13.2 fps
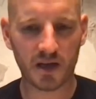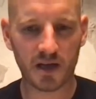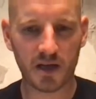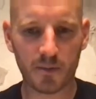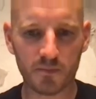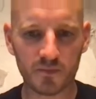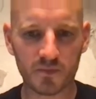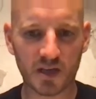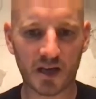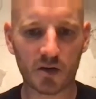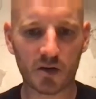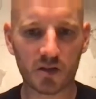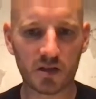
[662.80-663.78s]
Um, so
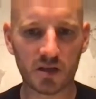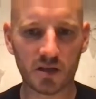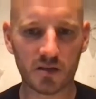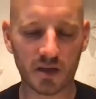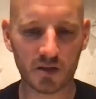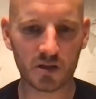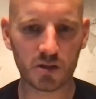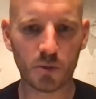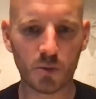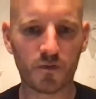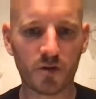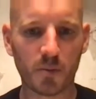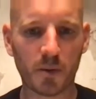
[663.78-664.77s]
how did the how did your
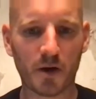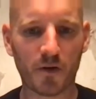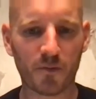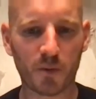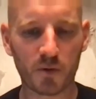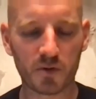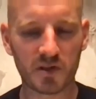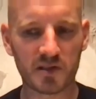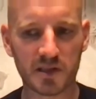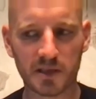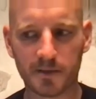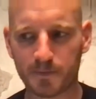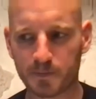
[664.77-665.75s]
move come about from Hull
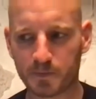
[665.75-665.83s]
City?